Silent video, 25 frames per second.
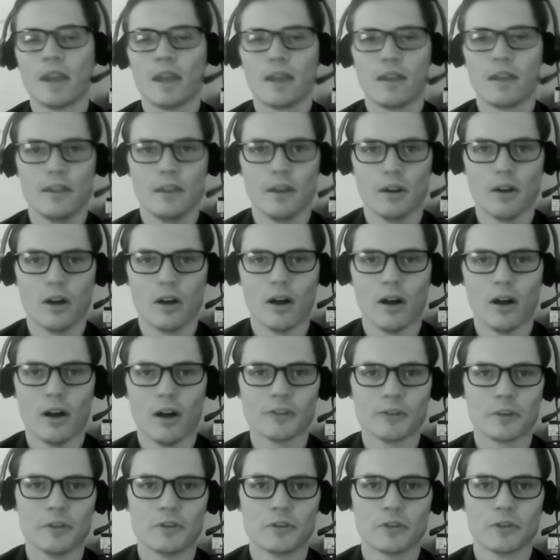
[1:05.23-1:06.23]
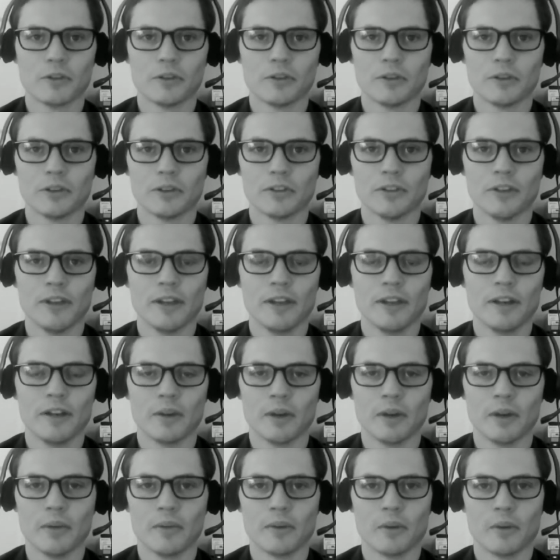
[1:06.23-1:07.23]
They're awesome controllers. They
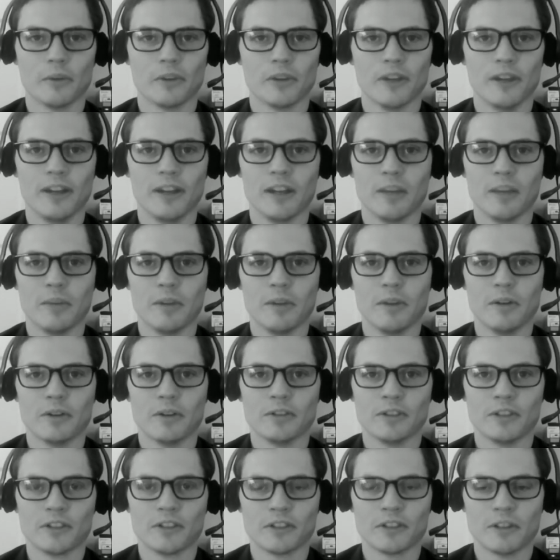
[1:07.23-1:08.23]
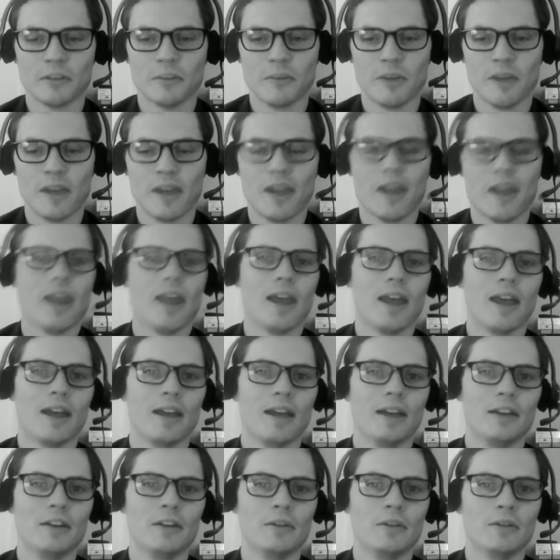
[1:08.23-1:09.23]
integrate with almost any computer system,
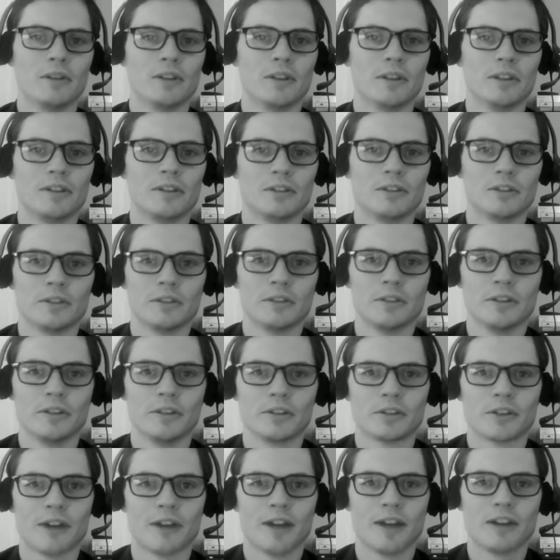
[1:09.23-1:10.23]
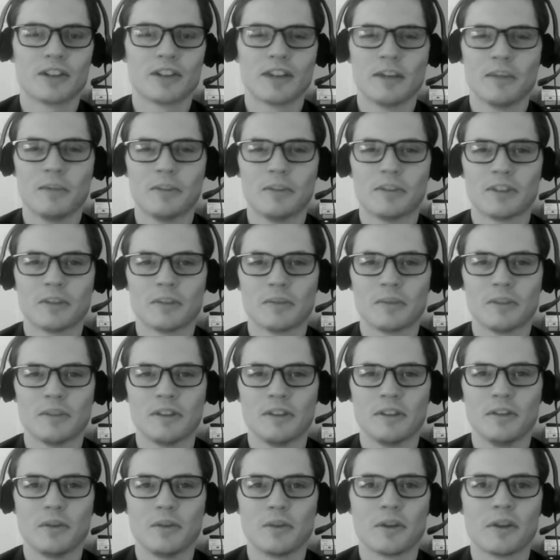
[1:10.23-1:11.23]
and you can turn your Scratch game into something
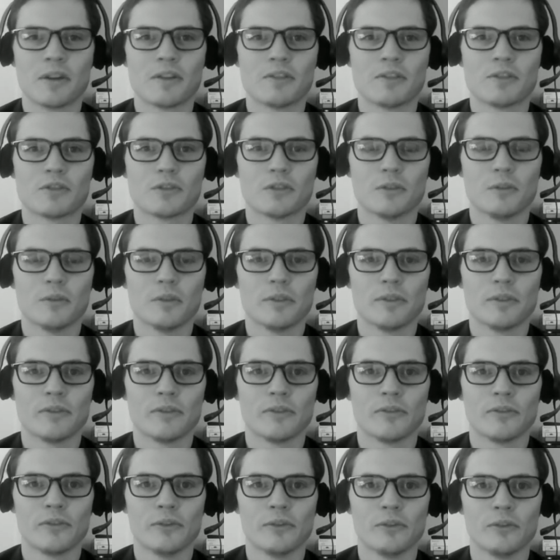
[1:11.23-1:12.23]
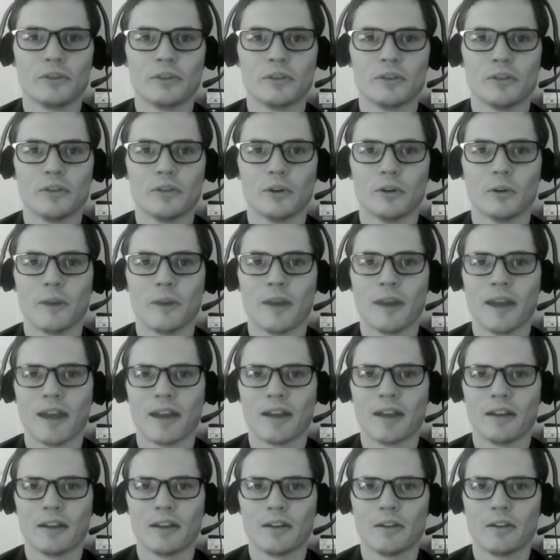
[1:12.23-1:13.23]
that you can control with fruit or a
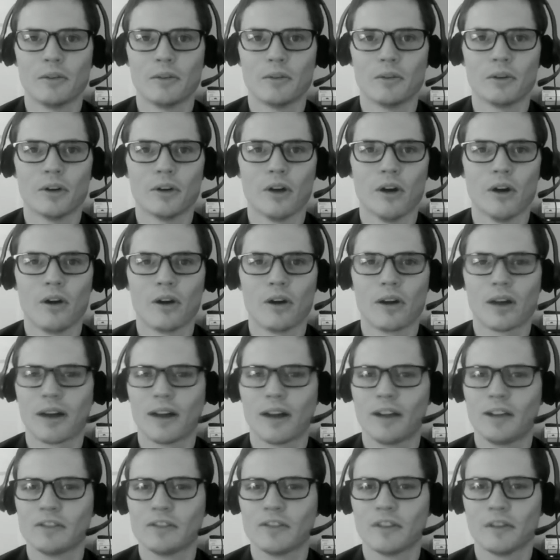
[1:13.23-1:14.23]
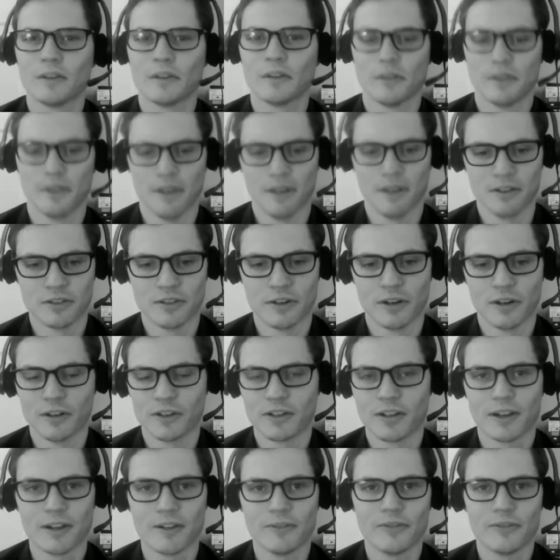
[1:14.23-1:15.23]
banana or all kinds of other things. They're a
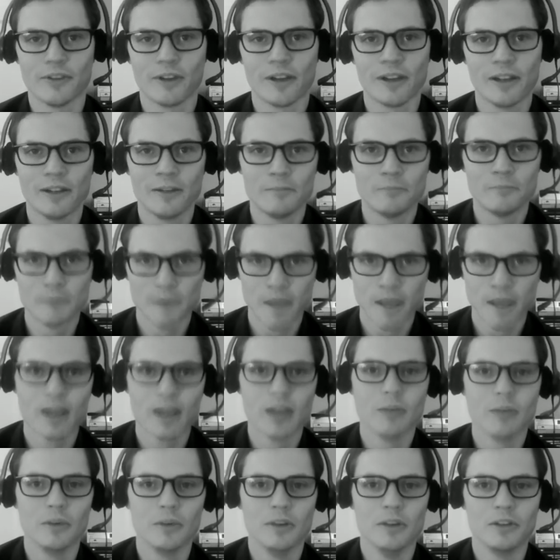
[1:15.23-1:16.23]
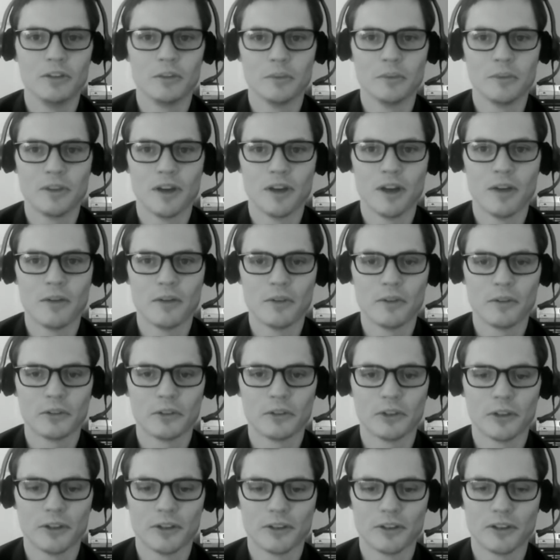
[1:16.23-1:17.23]
ton of fun. We use them at the
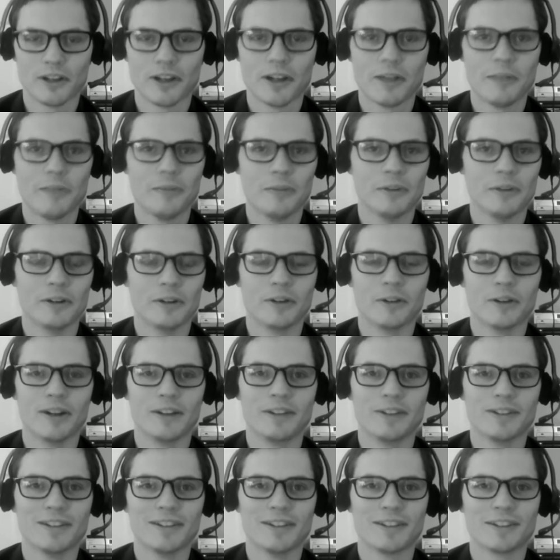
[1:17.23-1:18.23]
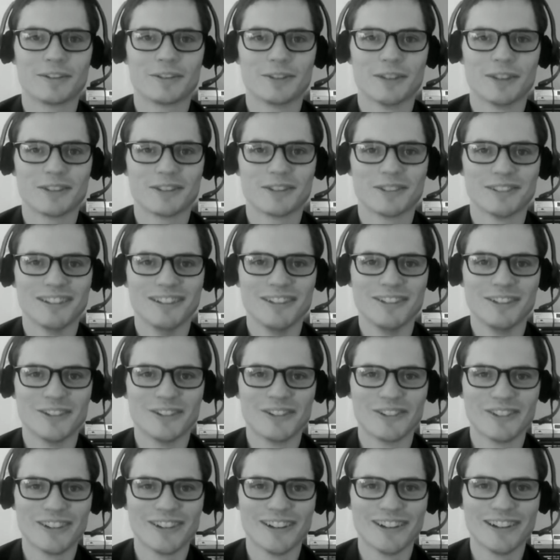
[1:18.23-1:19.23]
office all the time. They're a great stress reliever
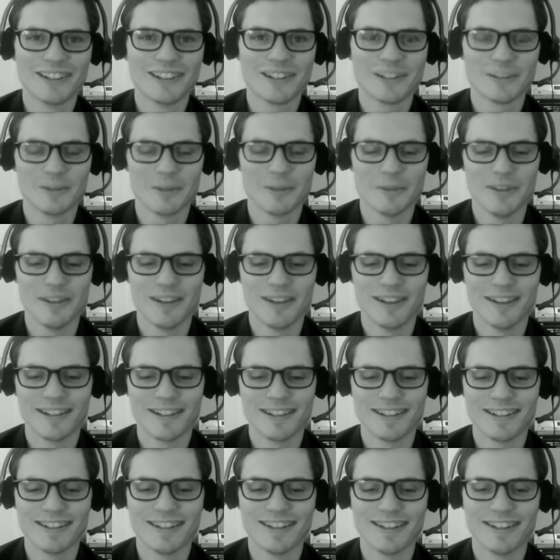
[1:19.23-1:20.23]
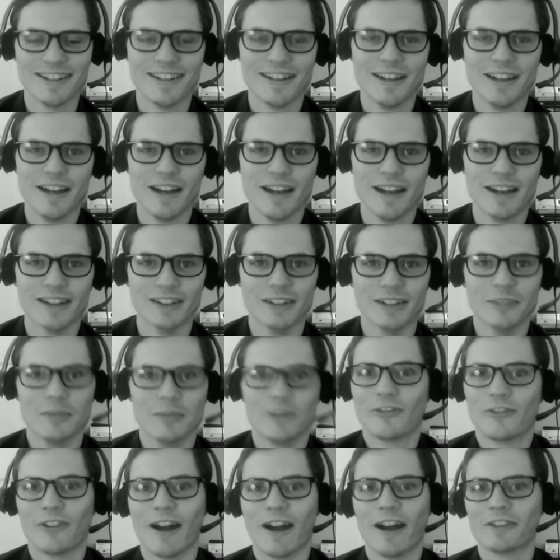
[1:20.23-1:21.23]
for us when we get a little
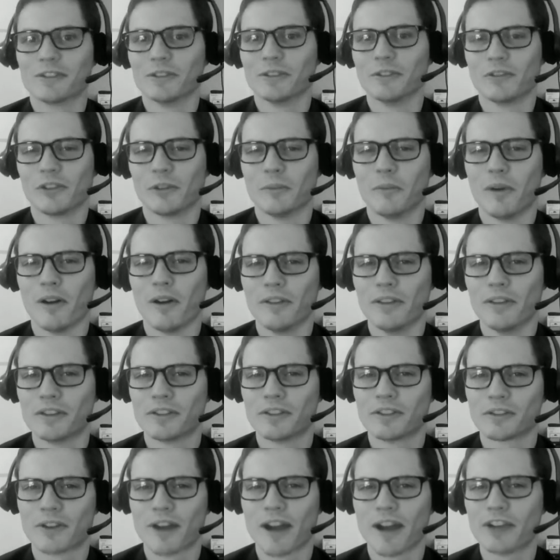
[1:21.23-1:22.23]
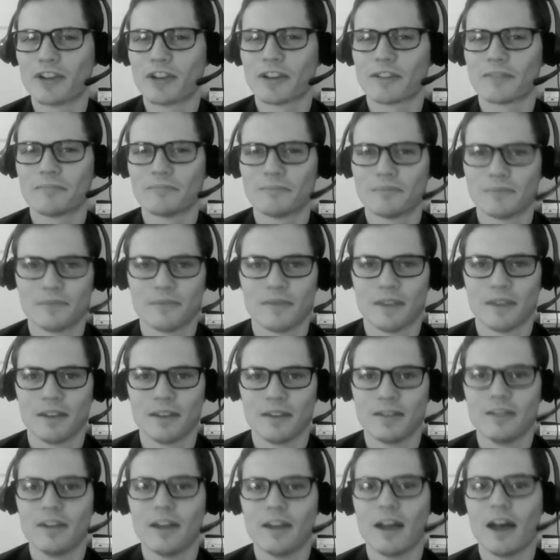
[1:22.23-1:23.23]
bit frazzled from all this scratching.
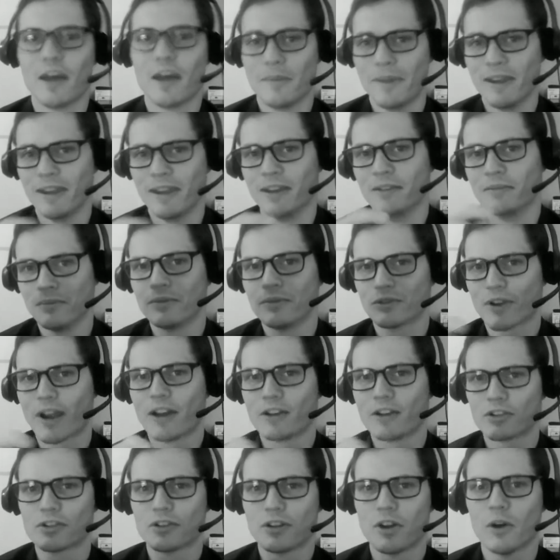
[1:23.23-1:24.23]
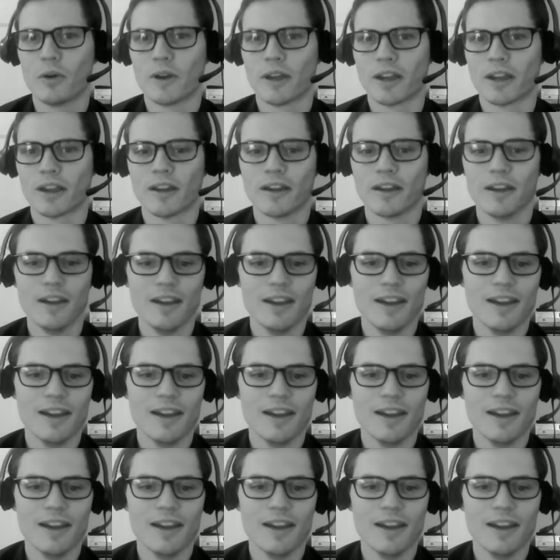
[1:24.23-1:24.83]
I mean, scratch coding.